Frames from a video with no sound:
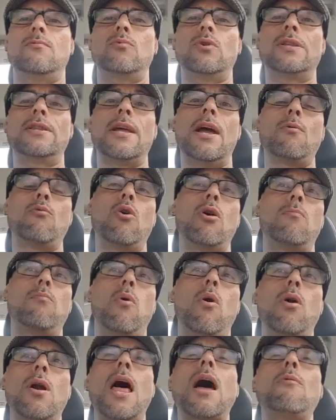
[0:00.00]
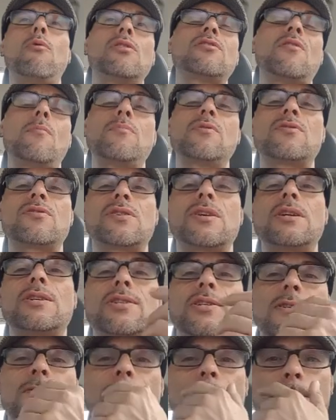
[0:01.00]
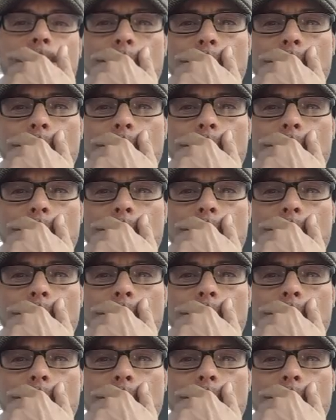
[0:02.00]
when they were born. I was a musician,